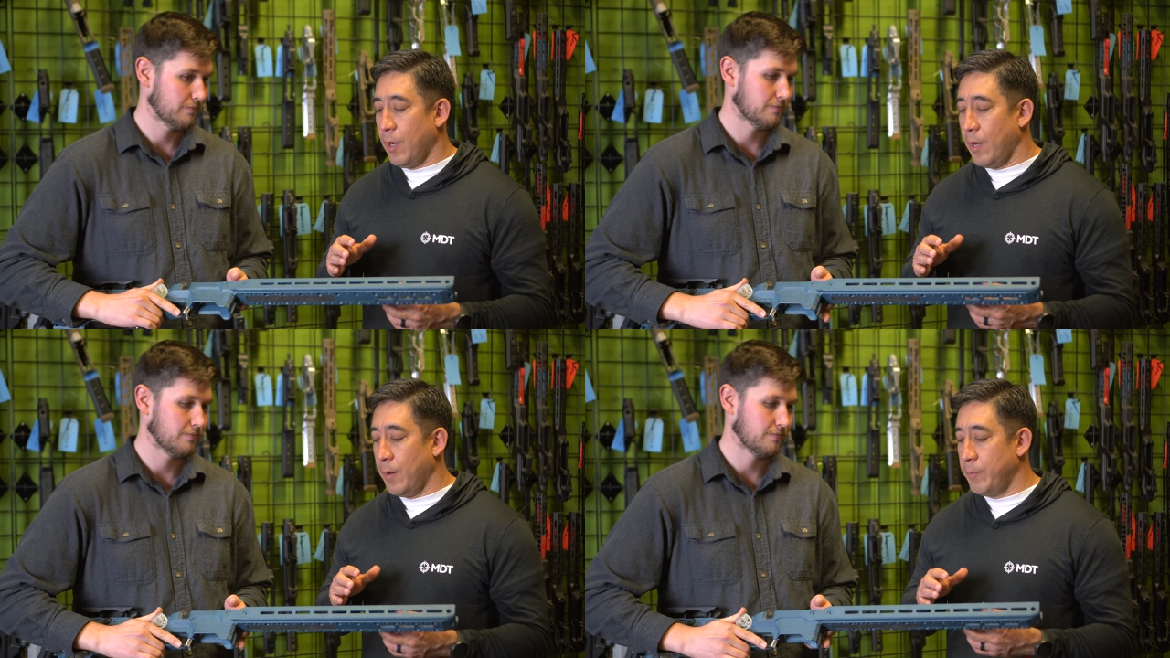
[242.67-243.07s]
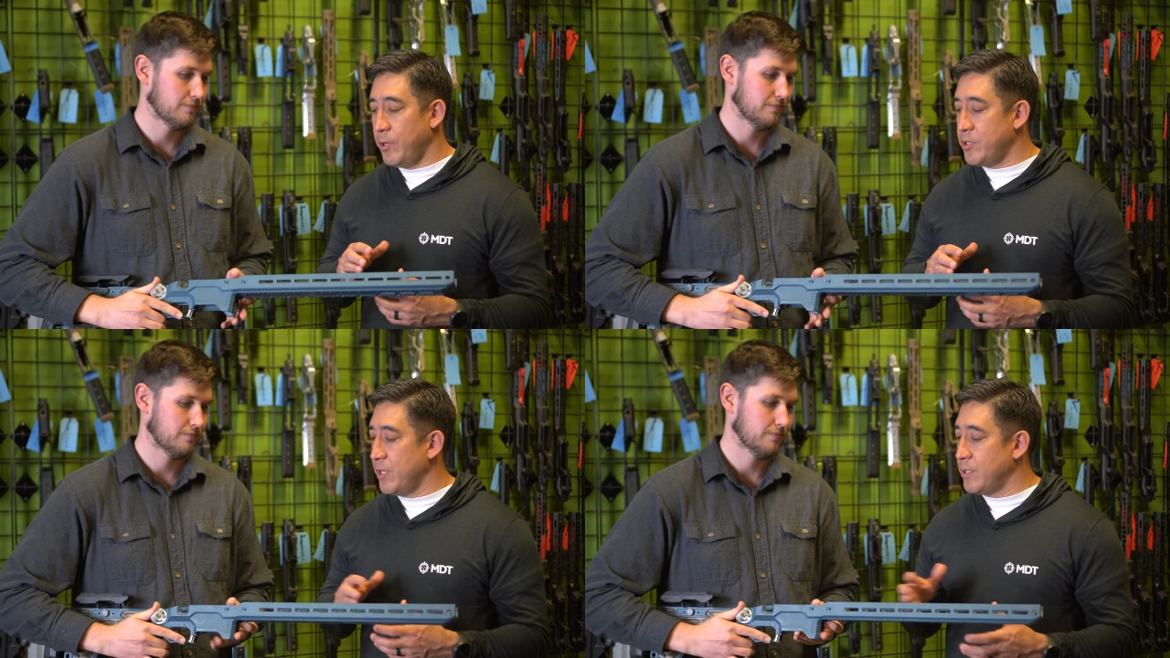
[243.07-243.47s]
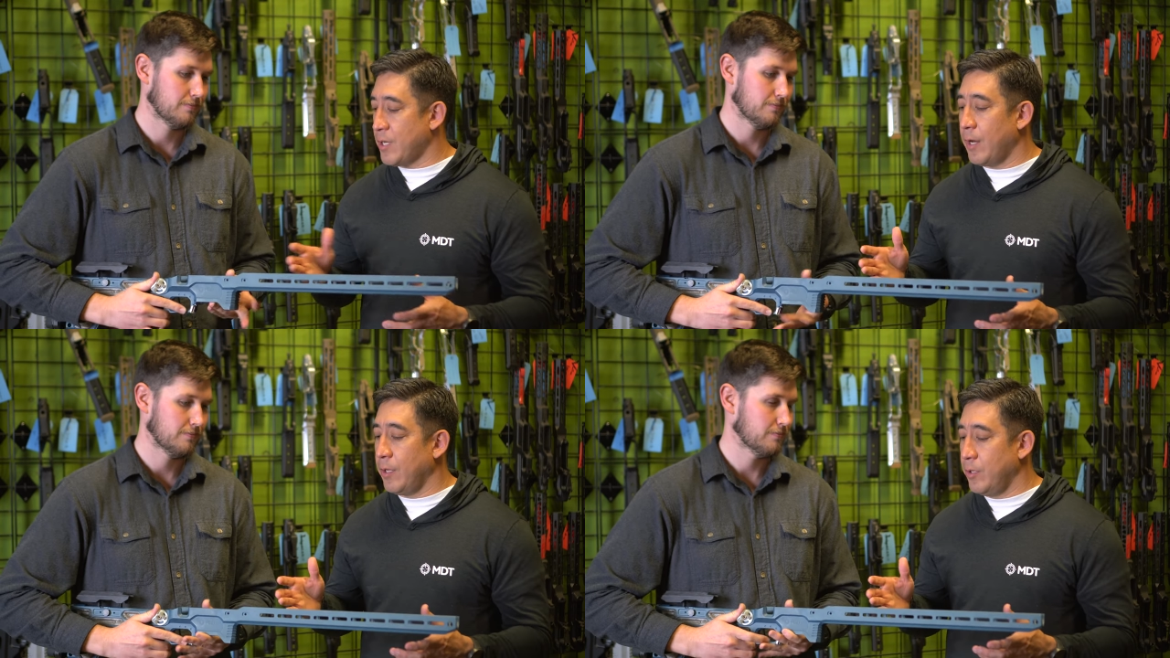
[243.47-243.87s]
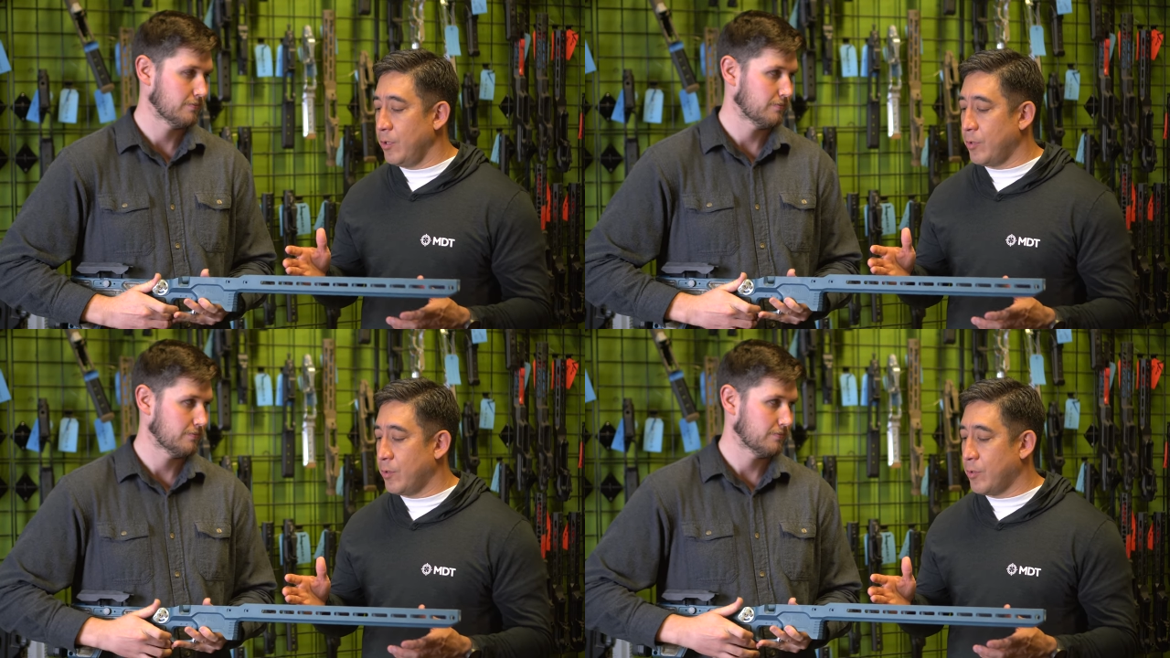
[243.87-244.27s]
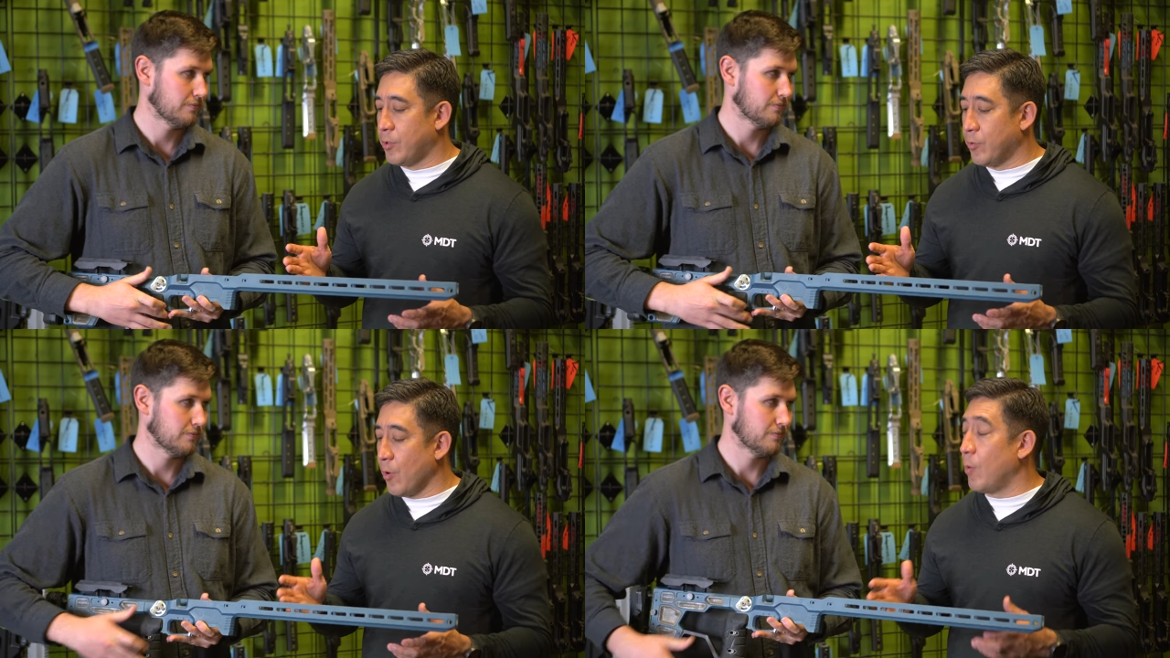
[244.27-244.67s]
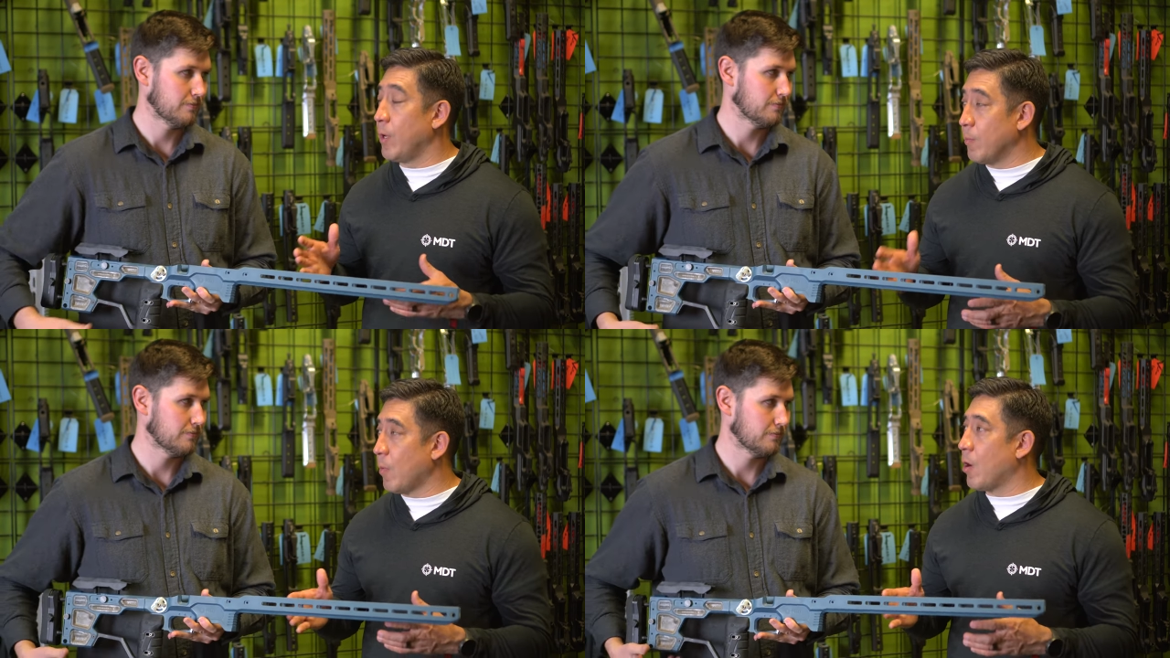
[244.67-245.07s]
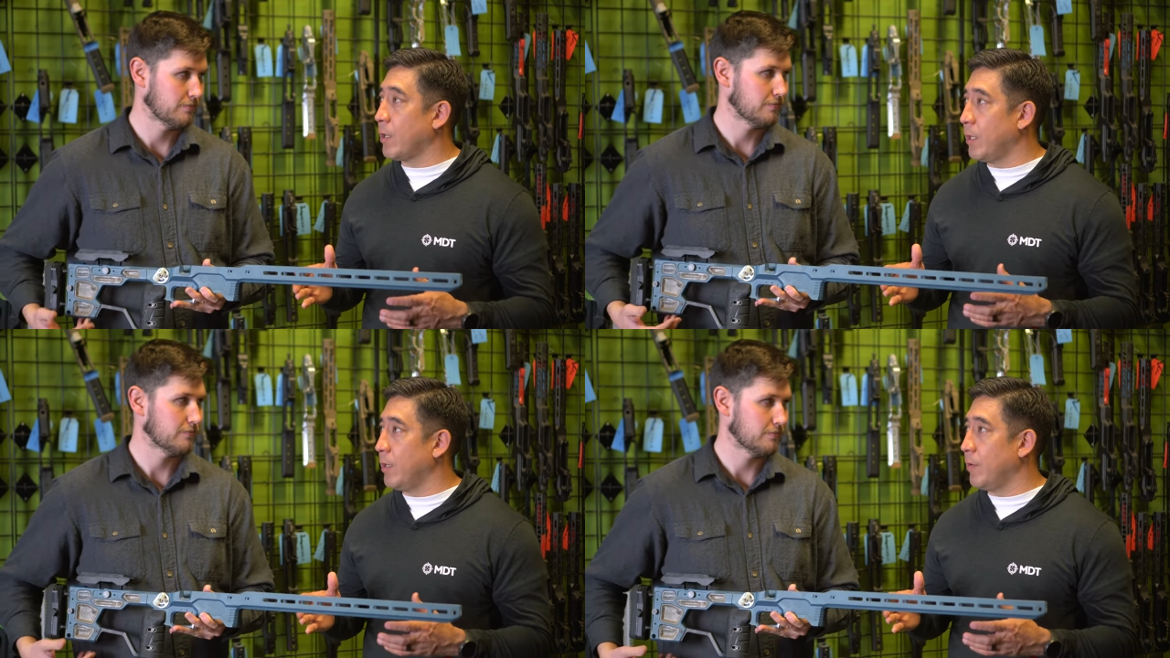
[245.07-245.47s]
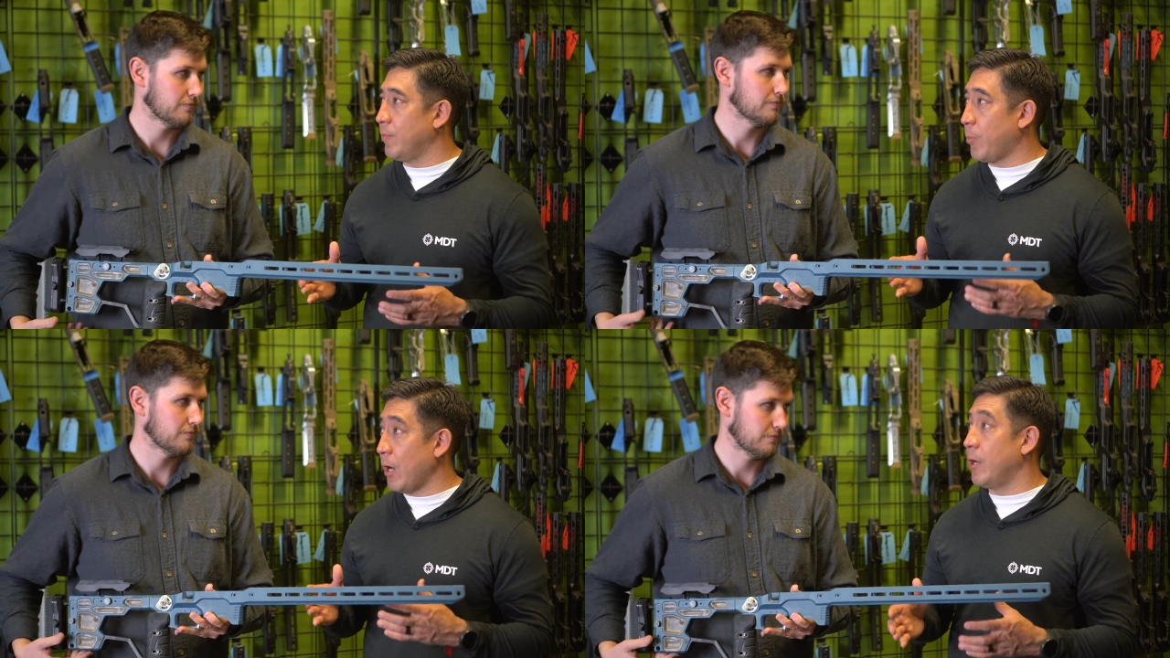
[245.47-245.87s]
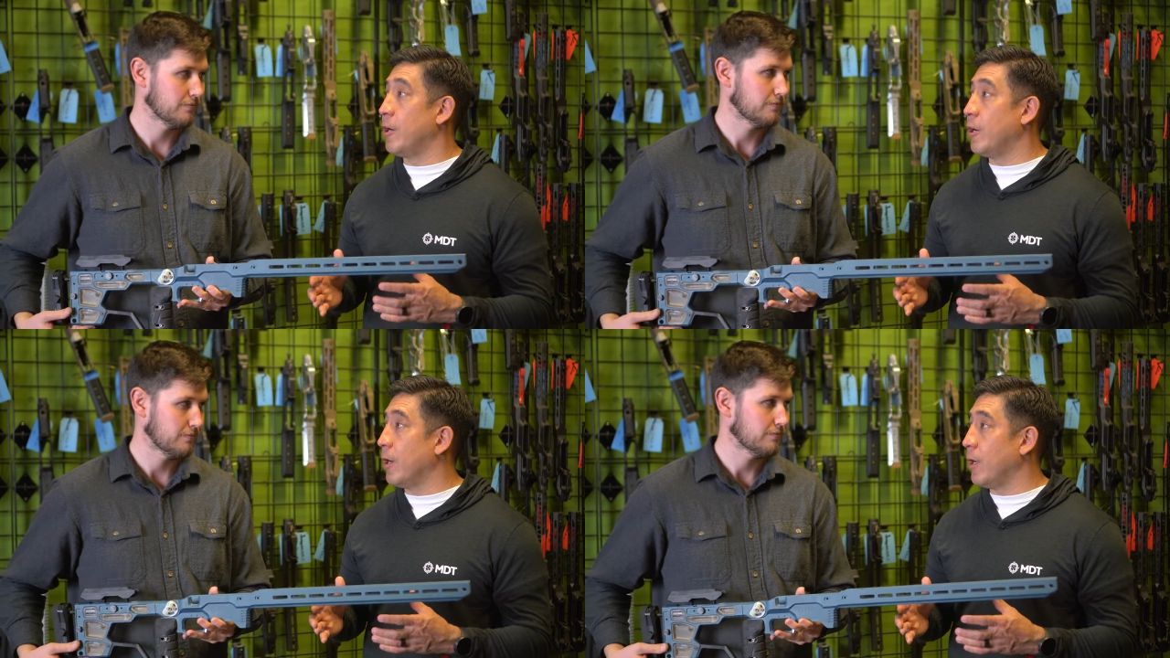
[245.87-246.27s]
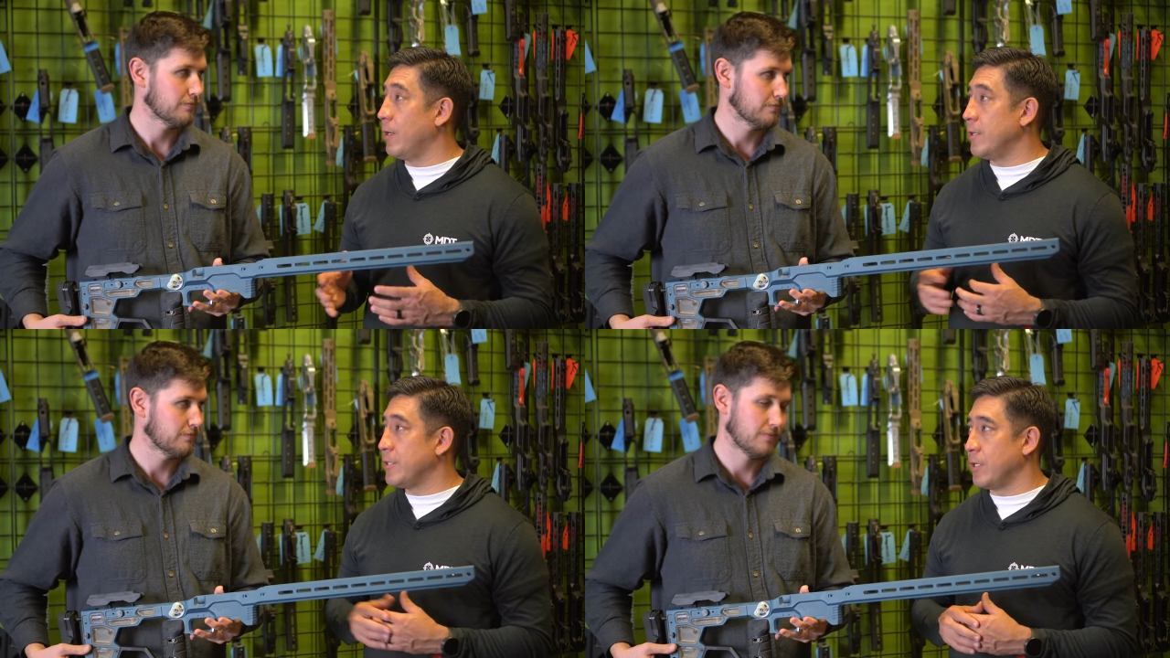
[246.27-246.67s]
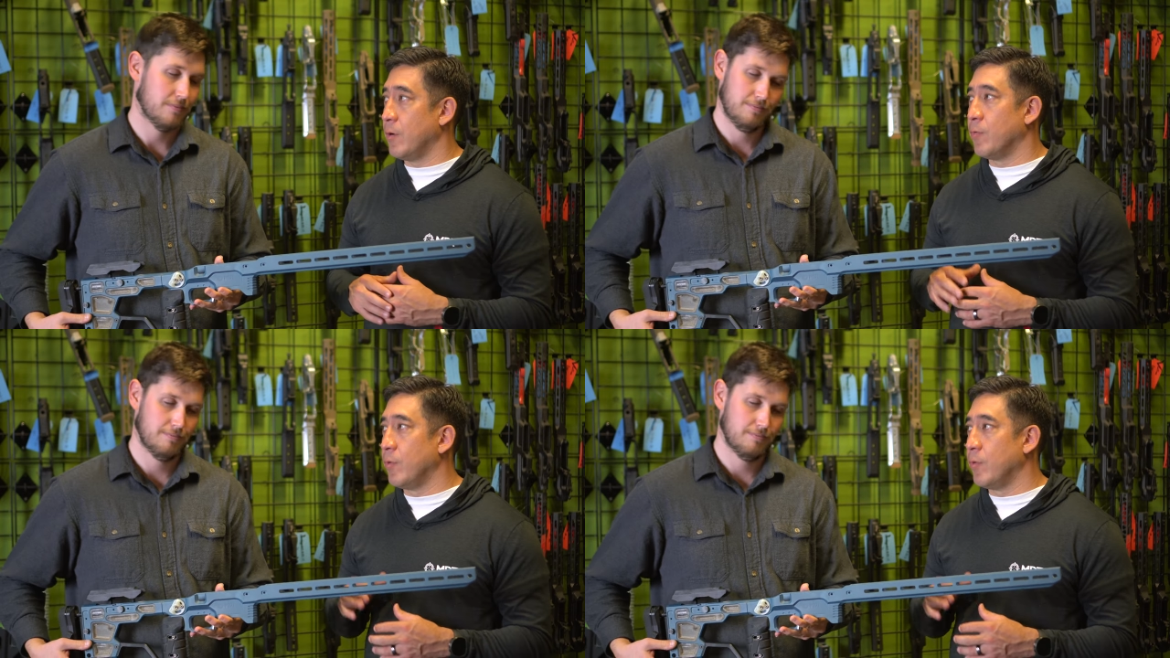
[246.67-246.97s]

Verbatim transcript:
Speaker 1: um, there's an entirely growing market of predator hunters that are